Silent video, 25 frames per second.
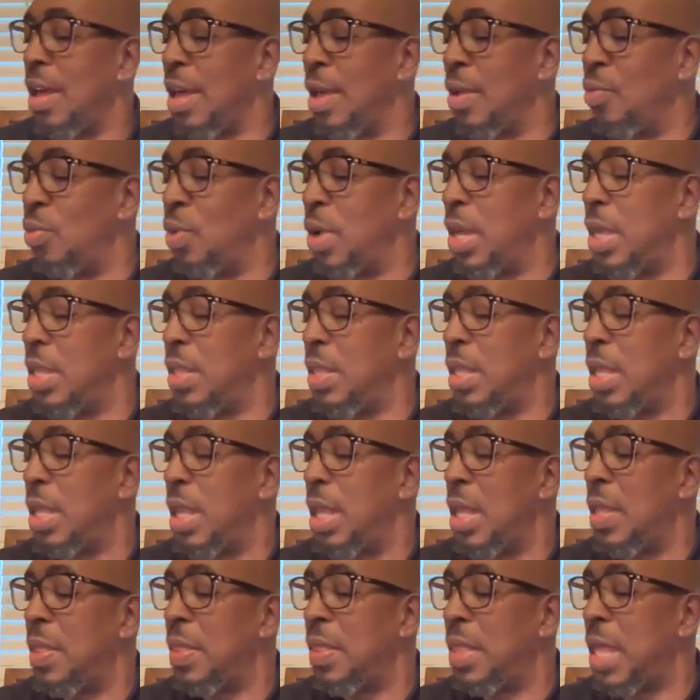And when
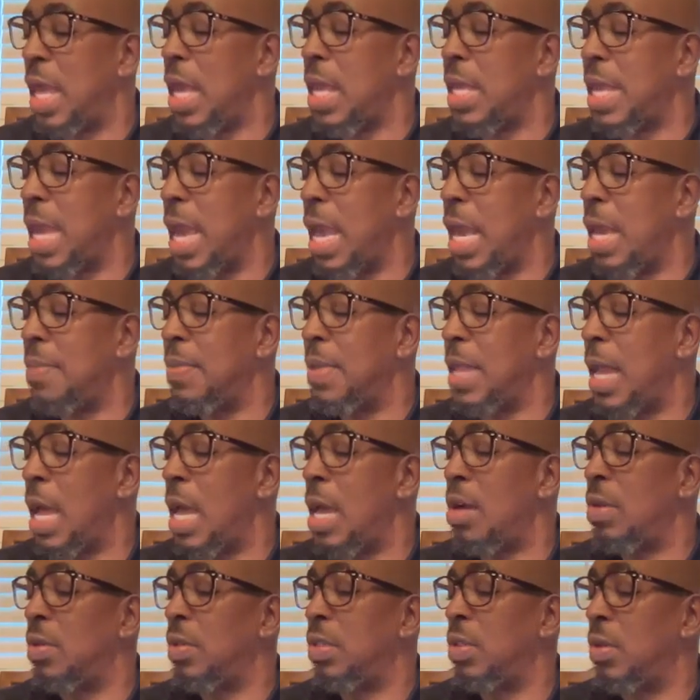they came
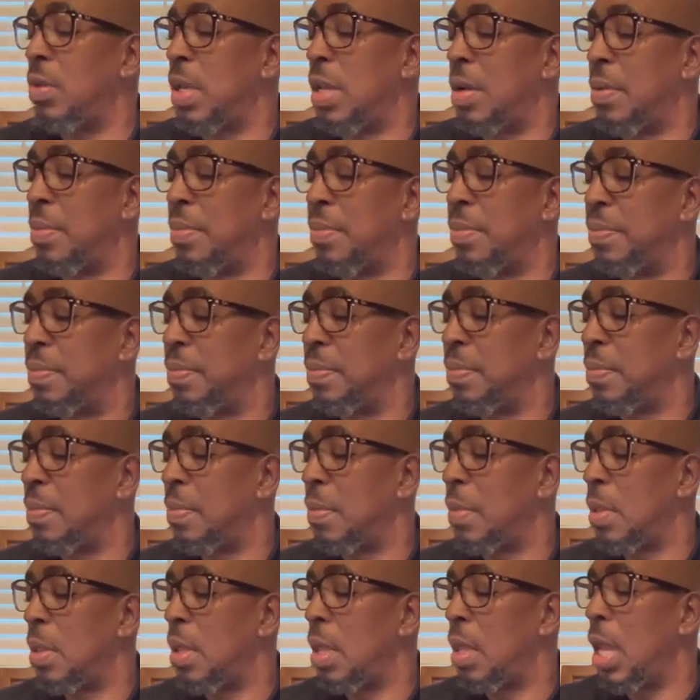down to him,
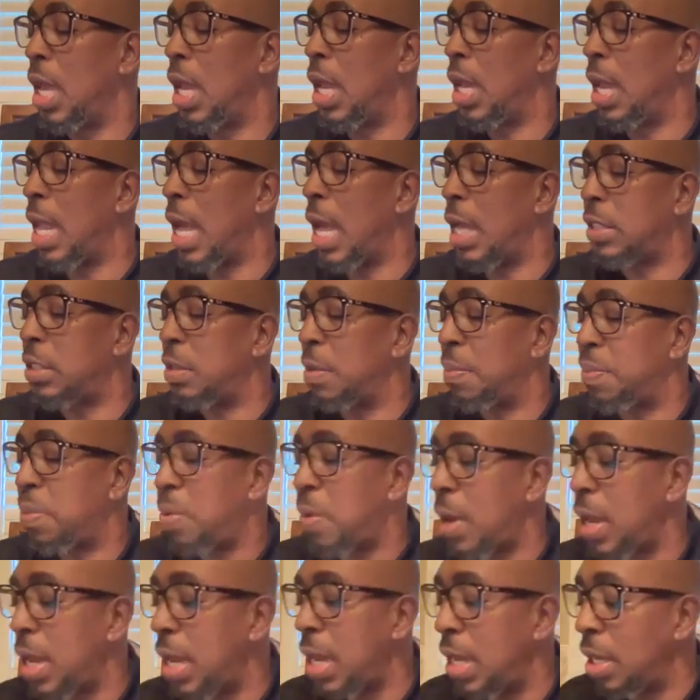Elijah
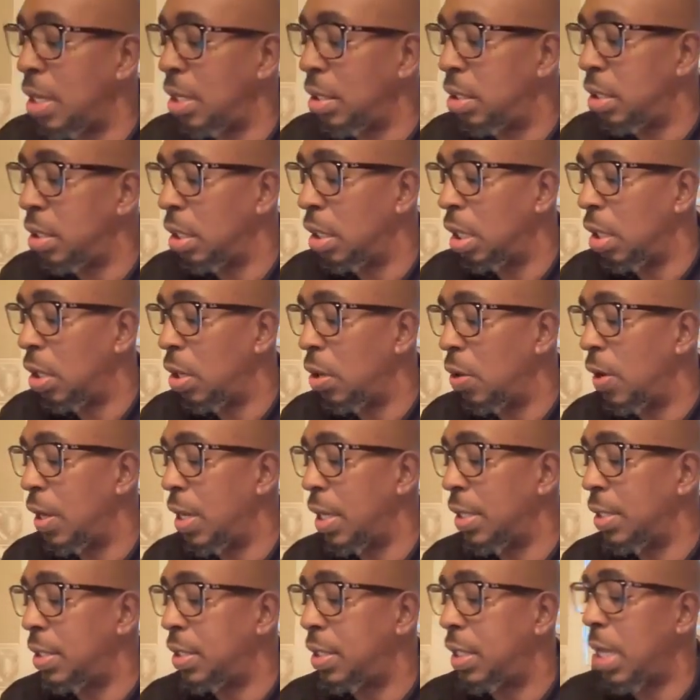prayed unto the
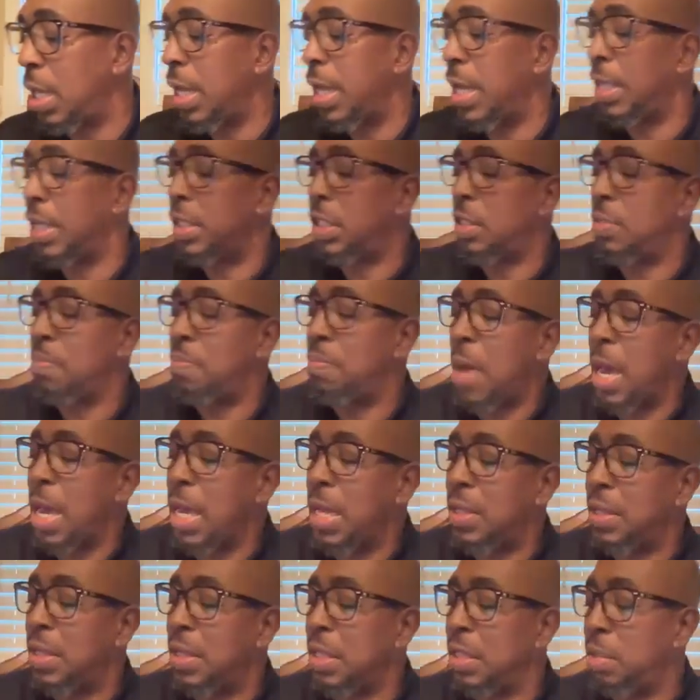Lord and said,
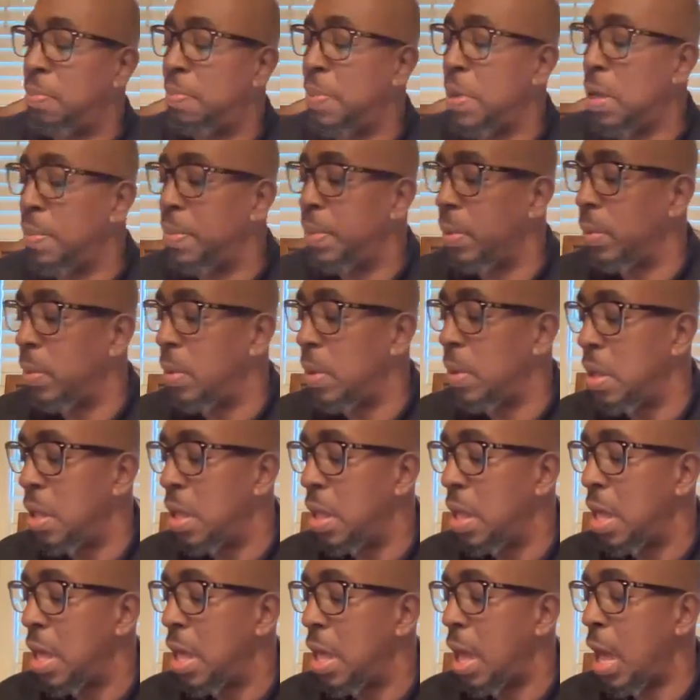Smite this people,
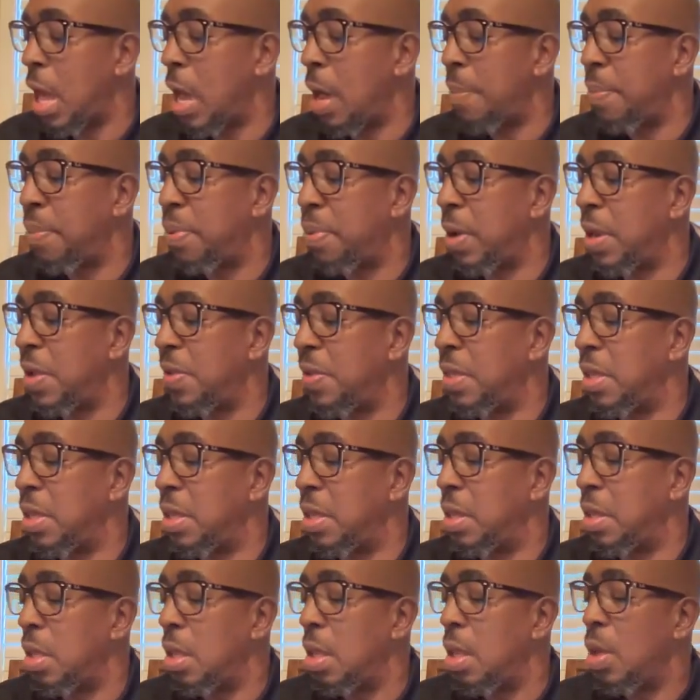I pray
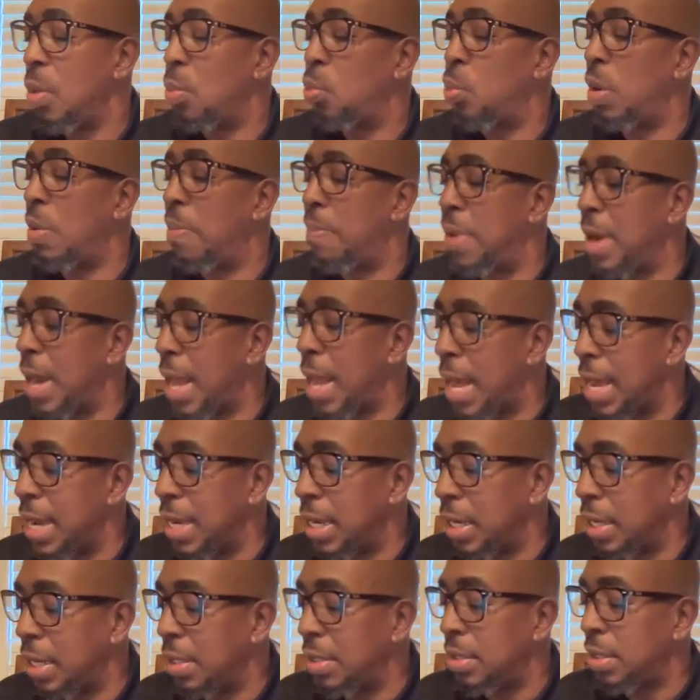thee, with
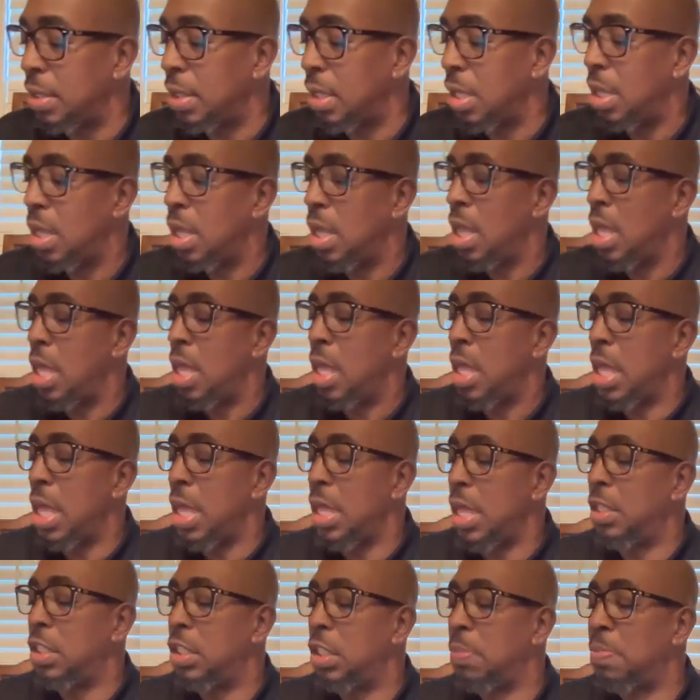blindness.
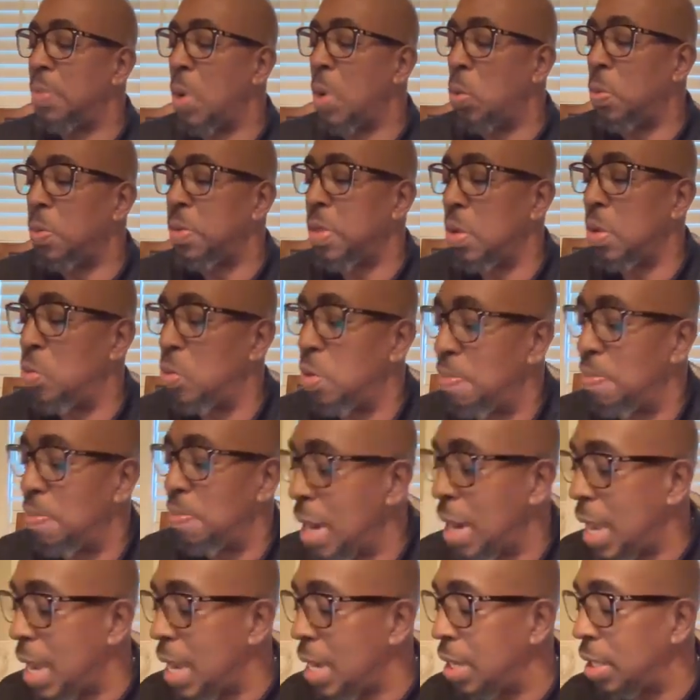And he smote them
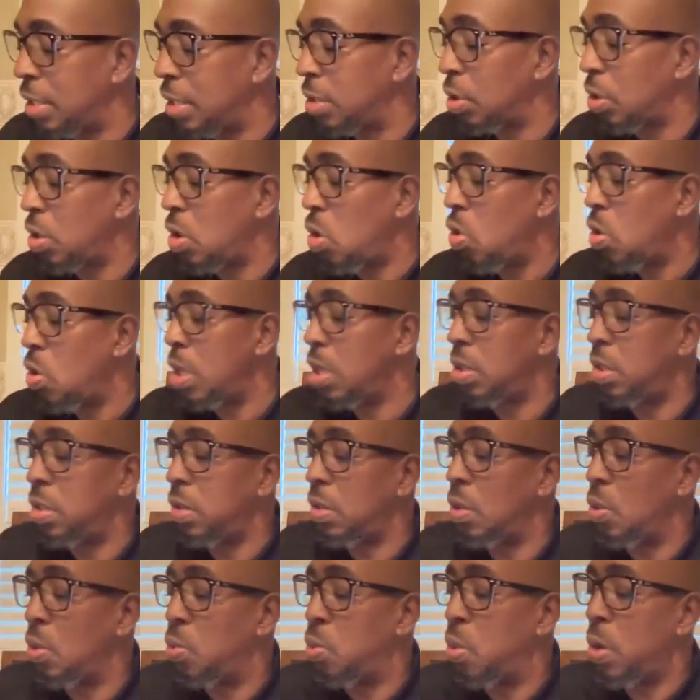with blindness according
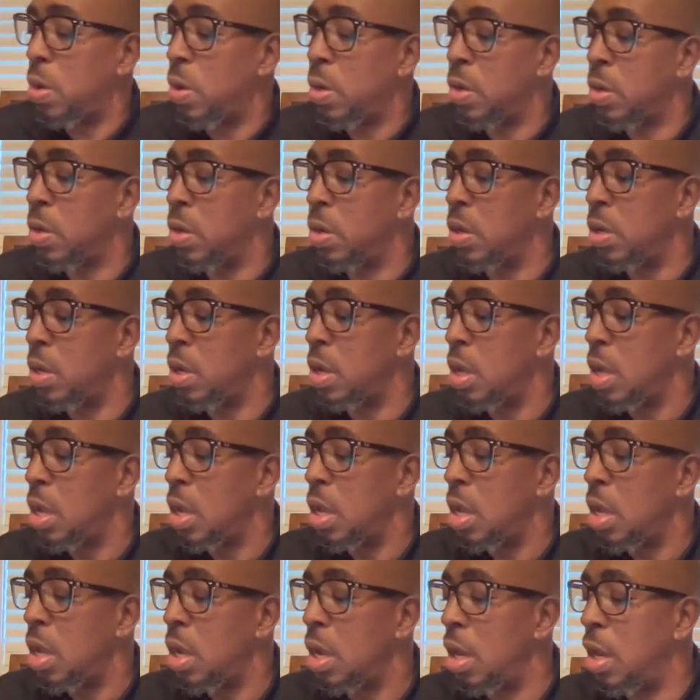to the word
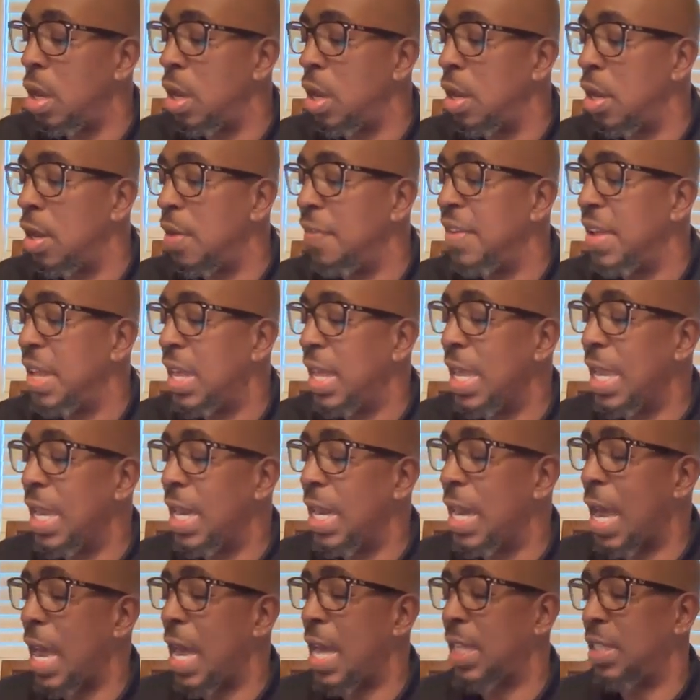of
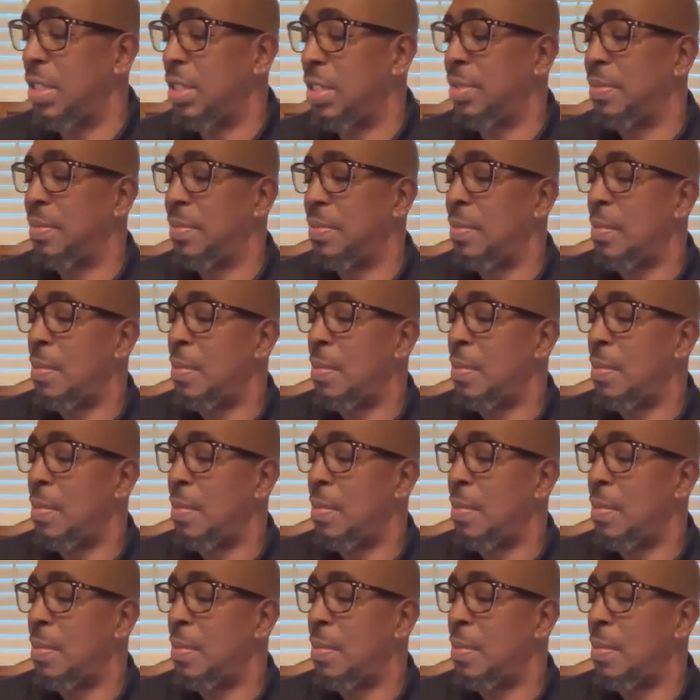Elijah.